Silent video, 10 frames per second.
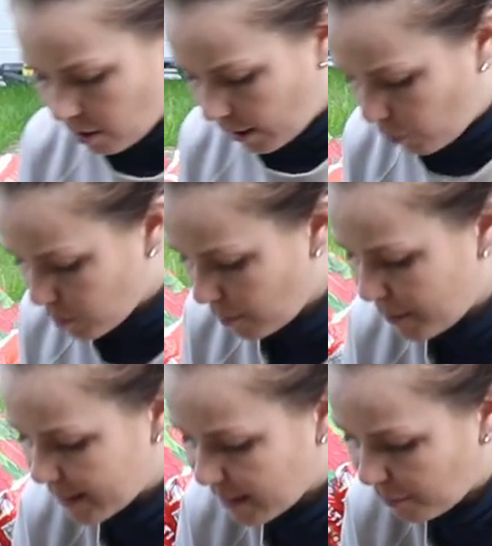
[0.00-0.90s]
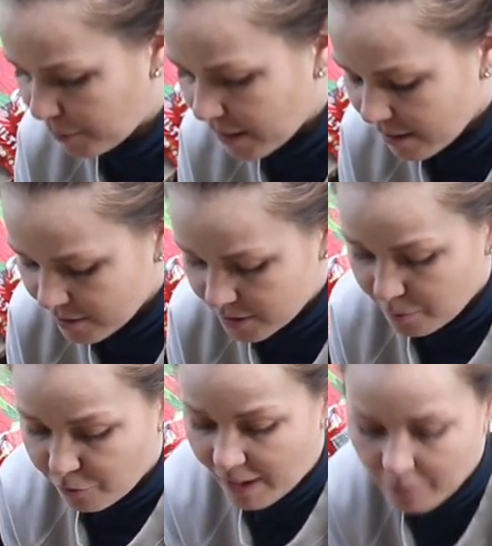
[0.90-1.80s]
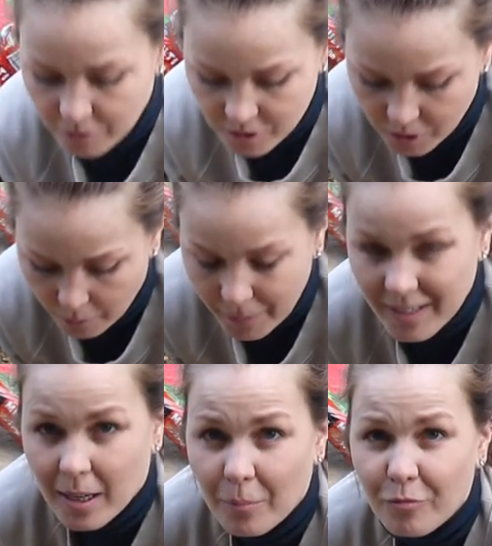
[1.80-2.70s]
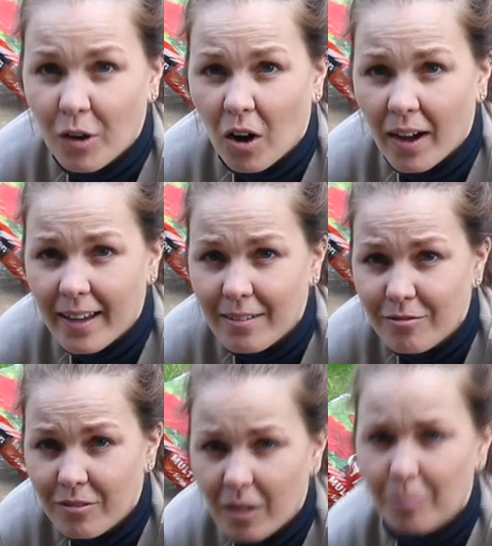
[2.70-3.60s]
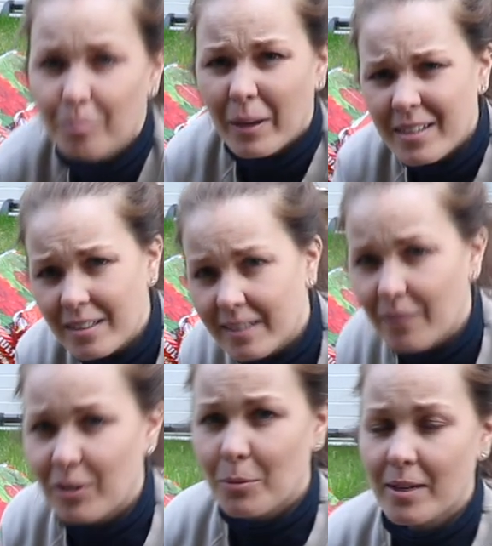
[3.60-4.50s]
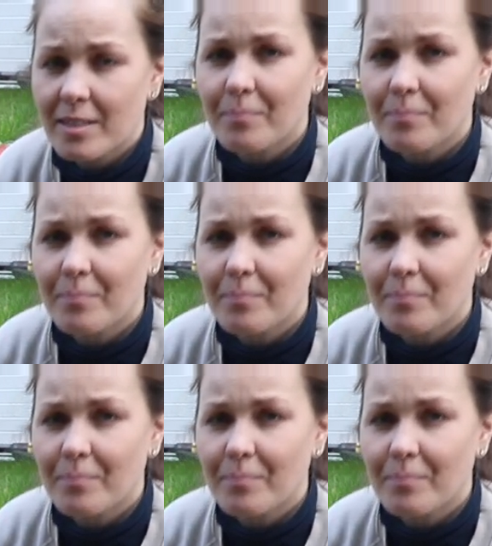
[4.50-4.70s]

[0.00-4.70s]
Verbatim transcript: I also picked up some flowers. So I picked up five, I'm bending down really weird.